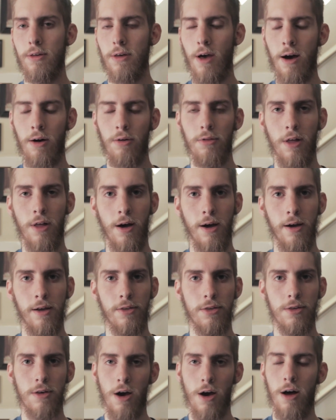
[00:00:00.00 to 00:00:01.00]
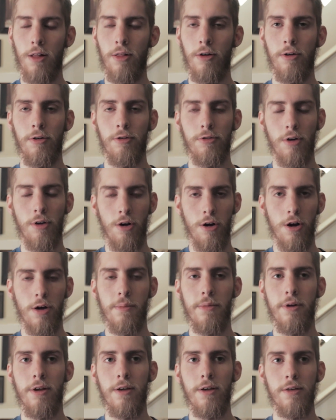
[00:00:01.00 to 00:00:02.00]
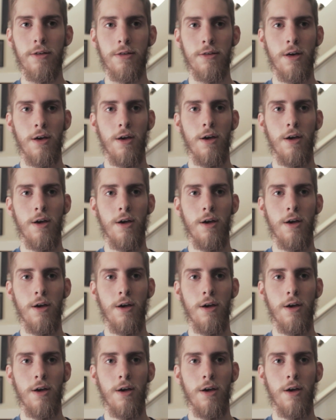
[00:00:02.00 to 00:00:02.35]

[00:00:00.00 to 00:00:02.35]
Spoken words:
outlines, colors, harmonies.